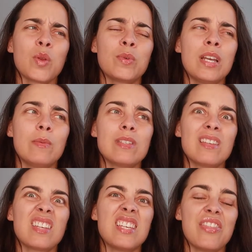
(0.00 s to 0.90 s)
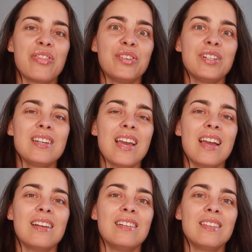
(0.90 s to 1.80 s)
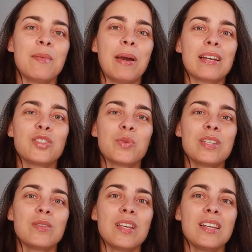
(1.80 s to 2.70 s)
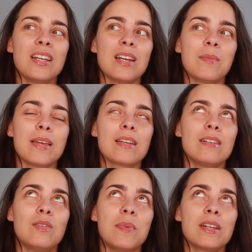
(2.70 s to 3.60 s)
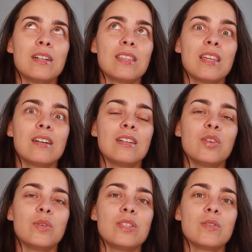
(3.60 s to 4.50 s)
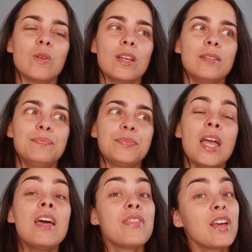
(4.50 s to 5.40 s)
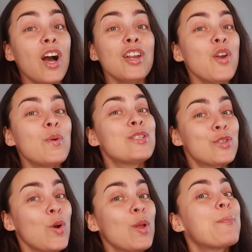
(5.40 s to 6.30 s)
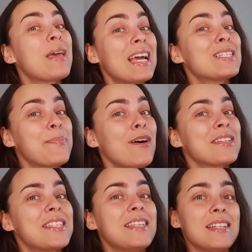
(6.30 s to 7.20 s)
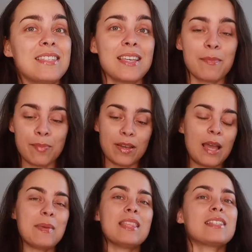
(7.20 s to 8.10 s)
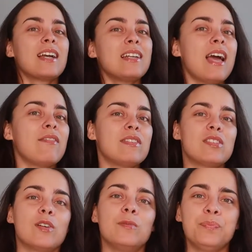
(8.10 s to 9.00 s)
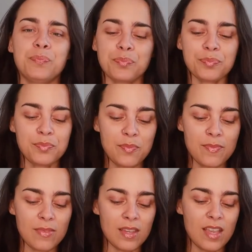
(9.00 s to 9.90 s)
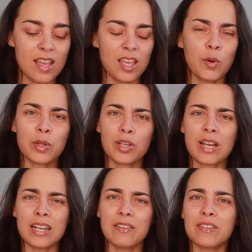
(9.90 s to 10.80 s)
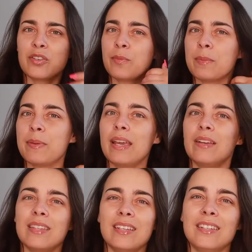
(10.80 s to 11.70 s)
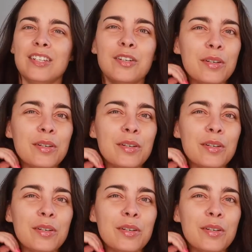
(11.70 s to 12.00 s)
time was it like 10:30, and the package was outside and i'm like oh my god thank god no one stole it thank god no one stole a big ass box of Scentsy but i mean that's kind of heavy so it would look kind of a little bit big like you know